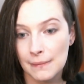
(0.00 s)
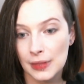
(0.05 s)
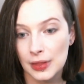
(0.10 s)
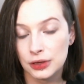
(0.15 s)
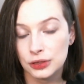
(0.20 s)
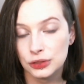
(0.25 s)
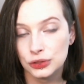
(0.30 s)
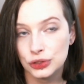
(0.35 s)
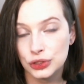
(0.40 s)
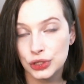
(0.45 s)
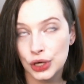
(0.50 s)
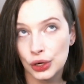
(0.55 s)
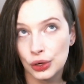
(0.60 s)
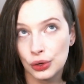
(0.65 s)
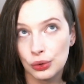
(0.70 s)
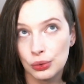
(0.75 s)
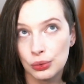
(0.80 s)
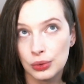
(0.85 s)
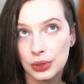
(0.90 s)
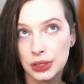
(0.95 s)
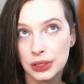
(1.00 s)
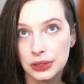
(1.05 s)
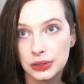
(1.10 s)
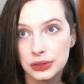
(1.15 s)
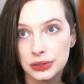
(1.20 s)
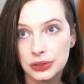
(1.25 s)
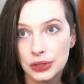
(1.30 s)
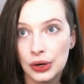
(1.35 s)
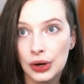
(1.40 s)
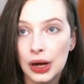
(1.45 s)
So
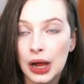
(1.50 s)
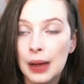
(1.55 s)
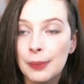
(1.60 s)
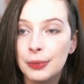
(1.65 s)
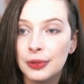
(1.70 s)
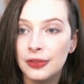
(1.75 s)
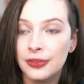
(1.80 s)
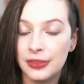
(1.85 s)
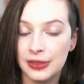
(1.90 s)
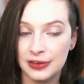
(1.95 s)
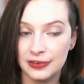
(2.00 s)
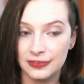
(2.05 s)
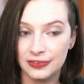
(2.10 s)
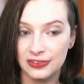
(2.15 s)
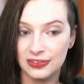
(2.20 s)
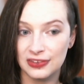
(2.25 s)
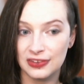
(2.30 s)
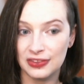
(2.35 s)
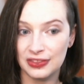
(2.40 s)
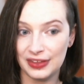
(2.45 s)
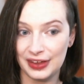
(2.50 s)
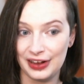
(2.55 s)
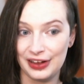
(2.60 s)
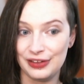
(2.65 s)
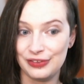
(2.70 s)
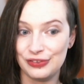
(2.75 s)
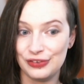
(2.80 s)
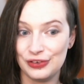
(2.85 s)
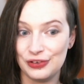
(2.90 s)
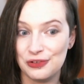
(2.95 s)
there are a couple of things that I
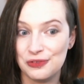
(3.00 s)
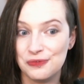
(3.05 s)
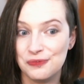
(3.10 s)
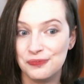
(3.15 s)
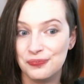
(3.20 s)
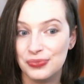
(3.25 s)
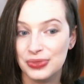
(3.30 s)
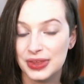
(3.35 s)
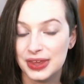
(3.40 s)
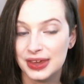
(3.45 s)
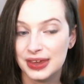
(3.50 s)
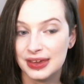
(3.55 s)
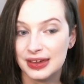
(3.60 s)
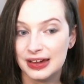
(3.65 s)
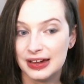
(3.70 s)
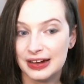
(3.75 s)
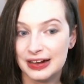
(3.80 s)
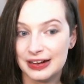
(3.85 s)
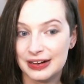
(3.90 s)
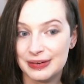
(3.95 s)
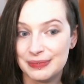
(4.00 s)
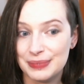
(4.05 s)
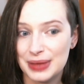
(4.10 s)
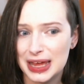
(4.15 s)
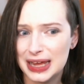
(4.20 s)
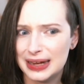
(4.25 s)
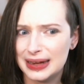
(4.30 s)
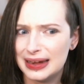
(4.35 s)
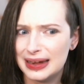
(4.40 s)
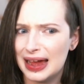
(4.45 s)
do.
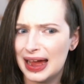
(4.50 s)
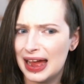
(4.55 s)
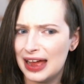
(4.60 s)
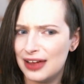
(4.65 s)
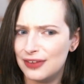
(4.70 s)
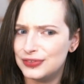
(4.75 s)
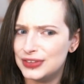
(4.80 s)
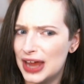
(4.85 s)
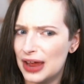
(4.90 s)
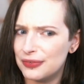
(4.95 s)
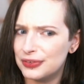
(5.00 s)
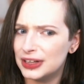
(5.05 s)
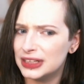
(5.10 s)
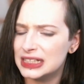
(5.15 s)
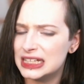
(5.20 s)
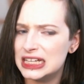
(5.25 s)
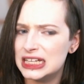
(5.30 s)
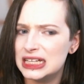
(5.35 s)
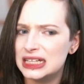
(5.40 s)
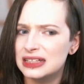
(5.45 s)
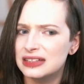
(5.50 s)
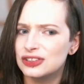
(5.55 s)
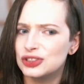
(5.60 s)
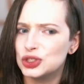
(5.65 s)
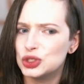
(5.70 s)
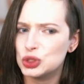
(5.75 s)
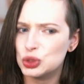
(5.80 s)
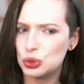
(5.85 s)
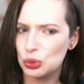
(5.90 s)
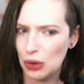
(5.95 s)
And I've definitely
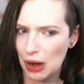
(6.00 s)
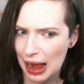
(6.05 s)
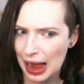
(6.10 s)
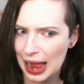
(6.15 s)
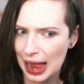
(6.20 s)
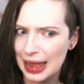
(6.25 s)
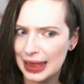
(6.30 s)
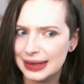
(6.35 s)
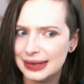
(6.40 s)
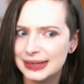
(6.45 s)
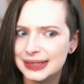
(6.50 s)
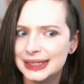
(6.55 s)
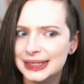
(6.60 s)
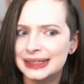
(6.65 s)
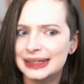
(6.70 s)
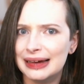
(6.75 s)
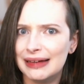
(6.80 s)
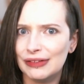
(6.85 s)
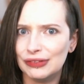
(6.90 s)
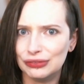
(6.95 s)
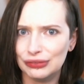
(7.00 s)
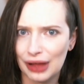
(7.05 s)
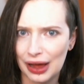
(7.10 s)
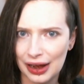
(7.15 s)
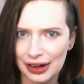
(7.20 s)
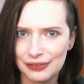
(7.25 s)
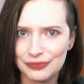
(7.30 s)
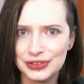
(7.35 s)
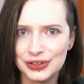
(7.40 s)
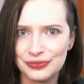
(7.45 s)
tried a
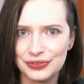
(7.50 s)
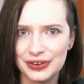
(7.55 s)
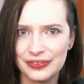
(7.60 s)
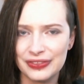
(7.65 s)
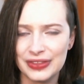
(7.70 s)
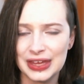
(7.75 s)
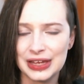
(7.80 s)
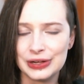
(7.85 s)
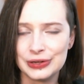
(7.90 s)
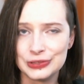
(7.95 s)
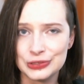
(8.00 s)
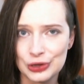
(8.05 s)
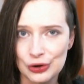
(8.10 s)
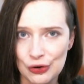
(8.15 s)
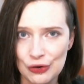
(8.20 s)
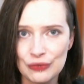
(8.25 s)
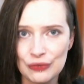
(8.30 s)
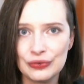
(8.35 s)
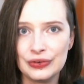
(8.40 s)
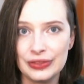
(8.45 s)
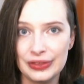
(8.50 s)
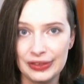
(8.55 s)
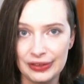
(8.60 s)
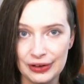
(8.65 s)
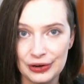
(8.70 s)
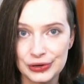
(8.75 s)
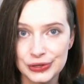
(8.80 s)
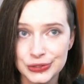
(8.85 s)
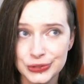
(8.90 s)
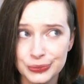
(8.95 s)
lot of different things over the
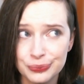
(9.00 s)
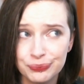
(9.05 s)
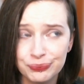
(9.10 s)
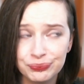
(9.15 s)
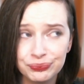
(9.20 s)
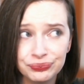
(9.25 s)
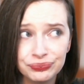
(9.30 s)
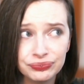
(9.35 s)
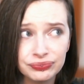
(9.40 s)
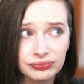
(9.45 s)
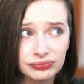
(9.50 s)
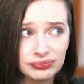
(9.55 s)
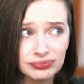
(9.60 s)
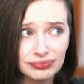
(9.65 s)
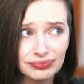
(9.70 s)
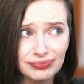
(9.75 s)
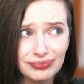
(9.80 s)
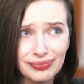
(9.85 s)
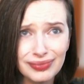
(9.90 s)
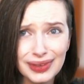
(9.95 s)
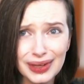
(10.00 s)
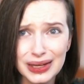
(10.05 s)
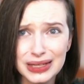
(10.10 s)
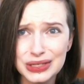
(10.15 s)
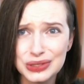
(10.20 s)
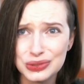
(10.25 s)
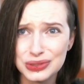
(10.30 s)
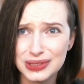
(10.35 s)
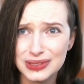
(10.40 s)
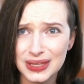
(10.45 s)
years. I
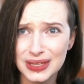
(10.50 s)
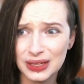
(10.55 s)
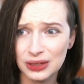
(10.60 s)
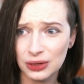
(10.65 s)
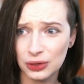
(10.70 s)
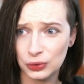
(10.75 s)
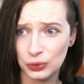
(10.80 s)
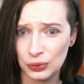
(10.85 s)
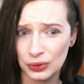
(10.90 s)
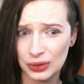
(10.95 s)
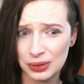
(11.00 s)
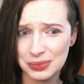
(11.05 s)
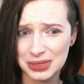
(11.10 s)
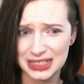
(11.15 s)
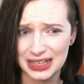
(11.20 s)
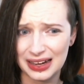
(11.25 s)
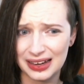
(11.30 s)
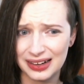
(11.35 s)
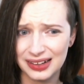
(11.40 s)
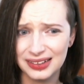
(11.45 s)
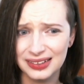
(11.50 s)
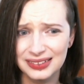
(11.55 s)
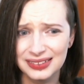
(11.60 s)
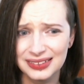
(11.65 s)
used to sing Hakuna Matata,